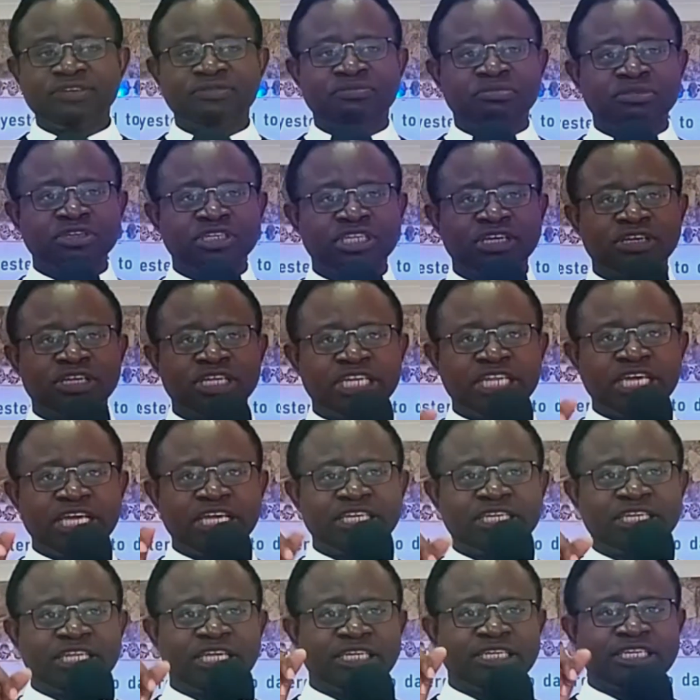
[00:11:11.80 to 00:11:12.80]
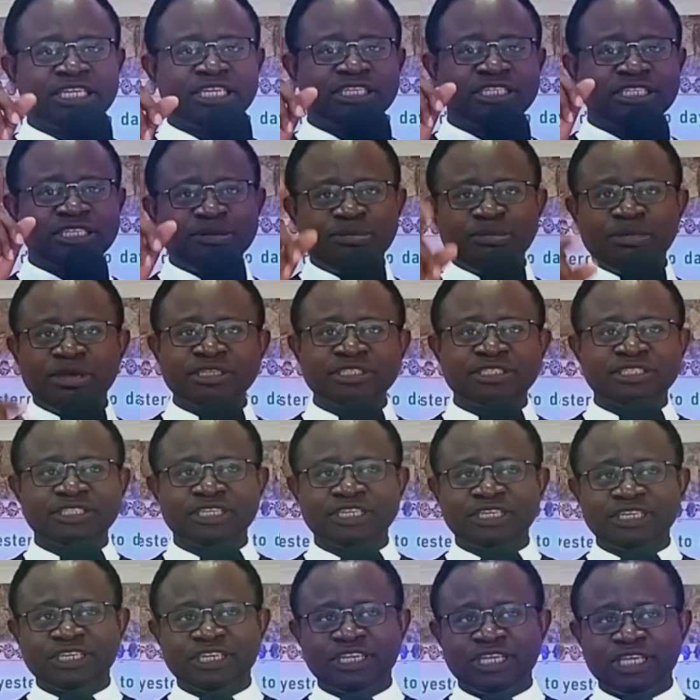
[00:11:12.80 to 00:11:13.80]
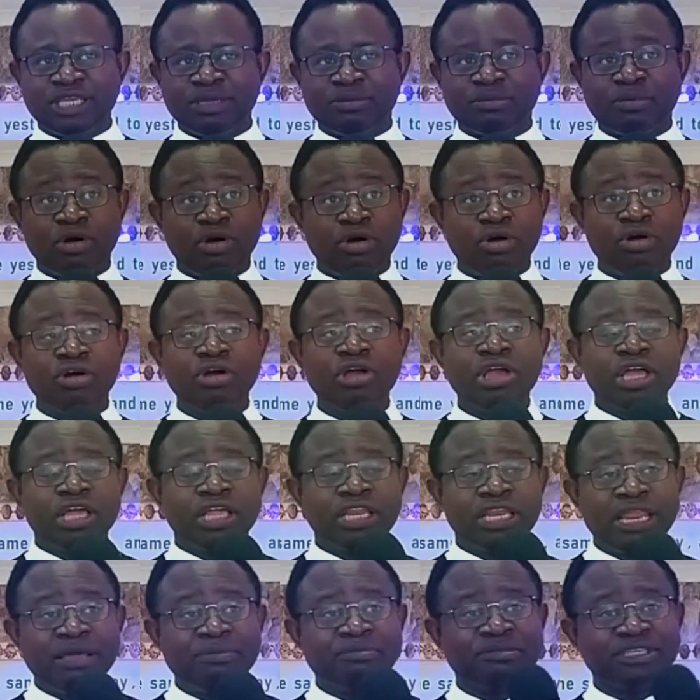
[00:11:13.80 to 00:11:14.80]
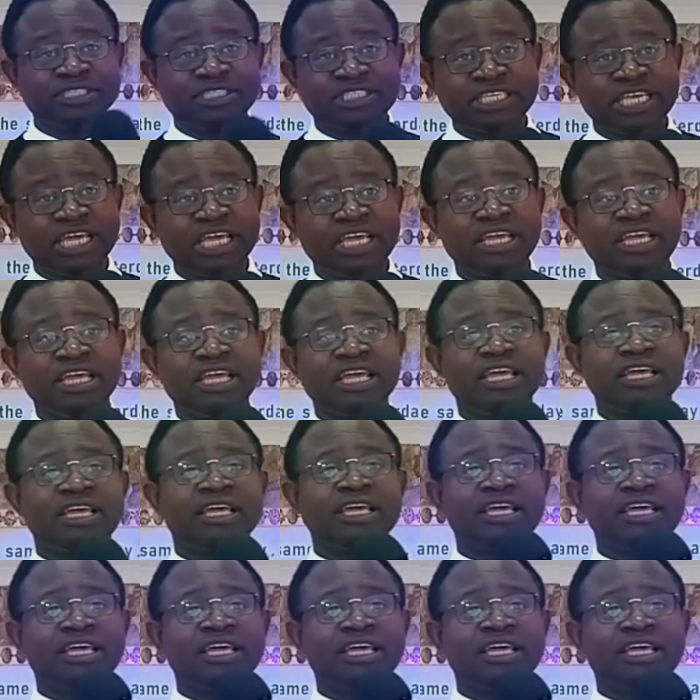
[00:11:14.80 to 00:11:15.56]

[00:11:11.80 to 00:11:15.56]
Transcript: the demons in him, or let me say,